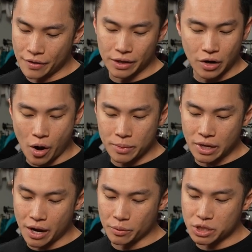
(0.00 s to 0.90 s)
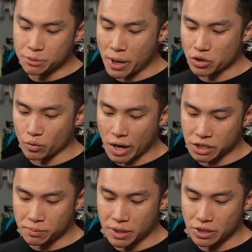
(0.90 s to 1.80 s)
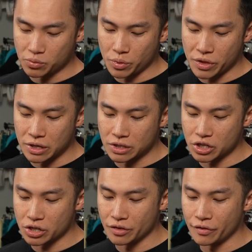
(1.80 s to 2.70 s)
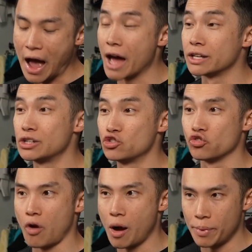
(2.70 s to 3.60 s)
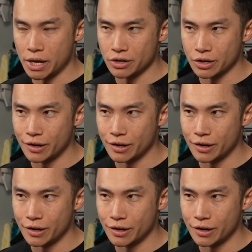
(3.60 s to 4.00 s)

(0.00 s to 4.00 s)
then garment dye with special recipes with the addition of anti-drop agent.